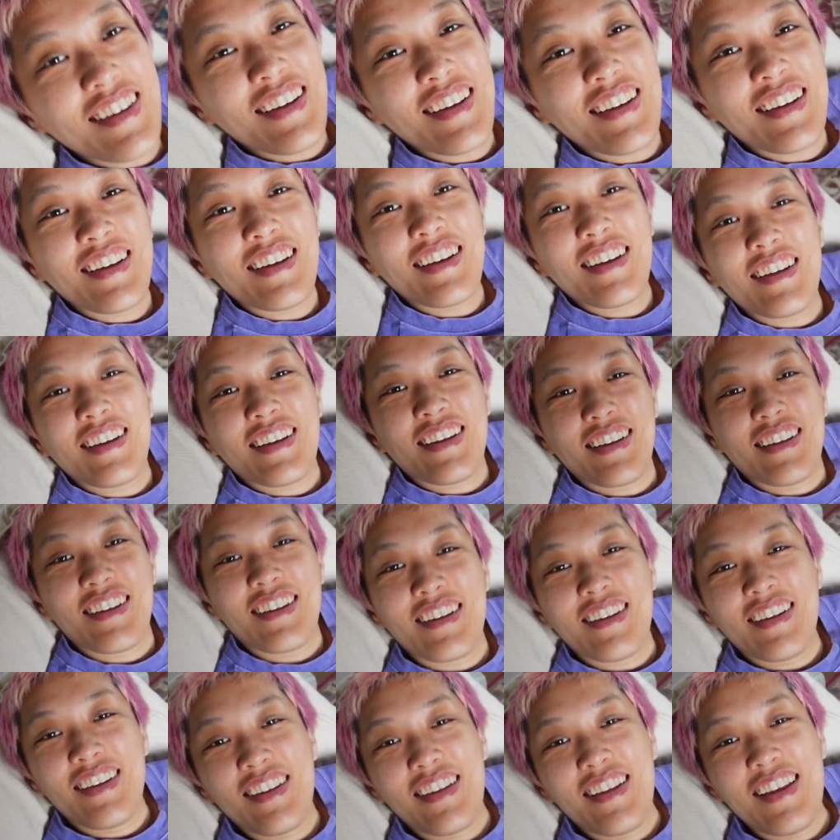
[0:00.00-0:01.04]
you like
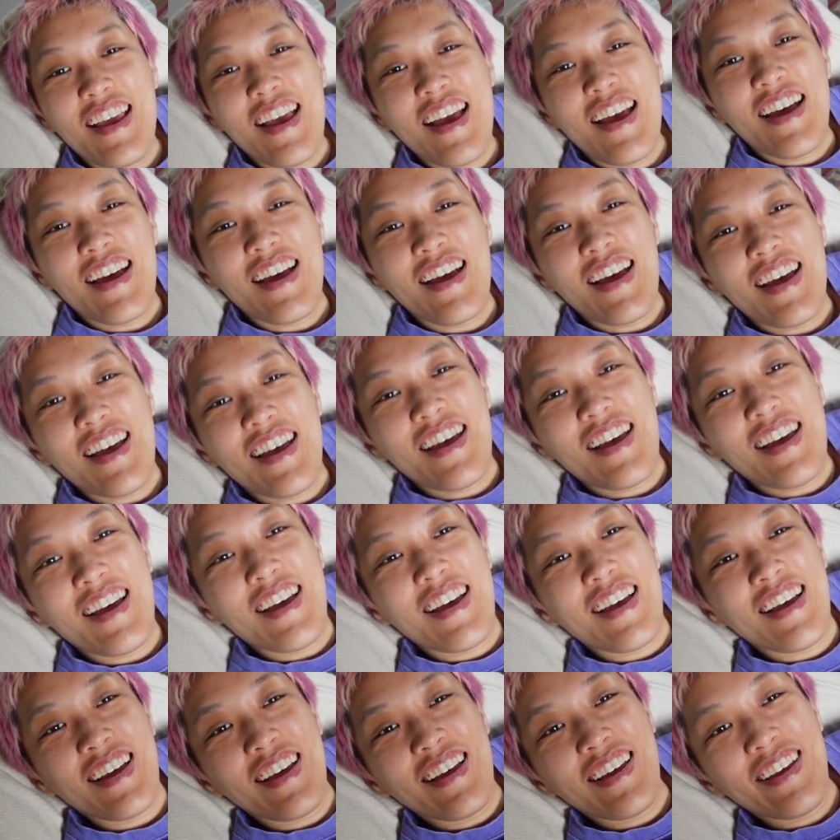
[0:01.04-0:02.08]
it?
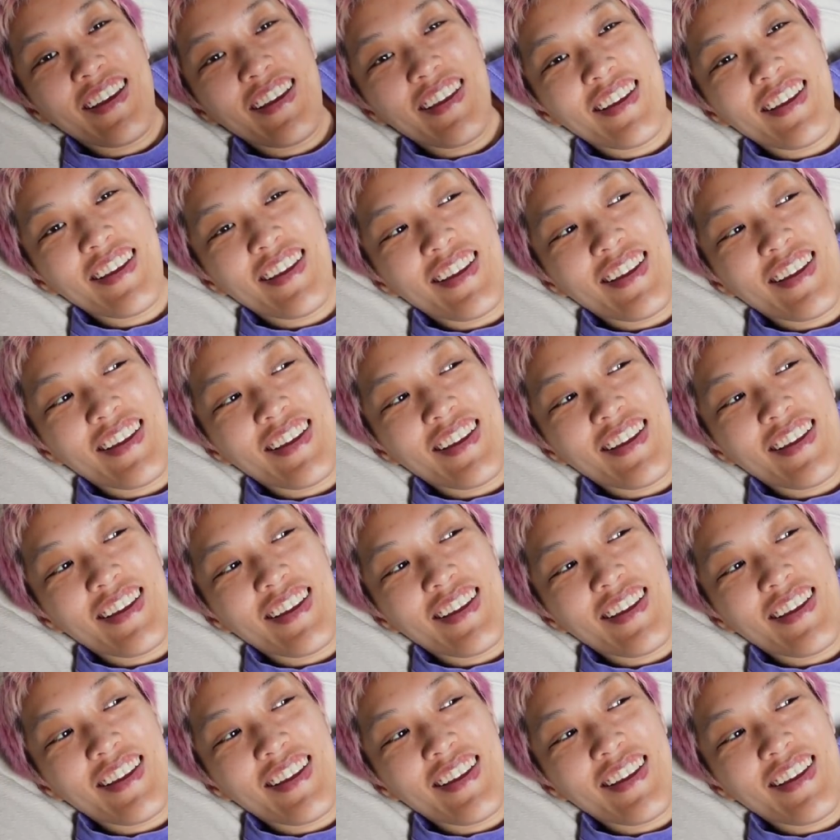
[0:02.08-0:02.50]
You look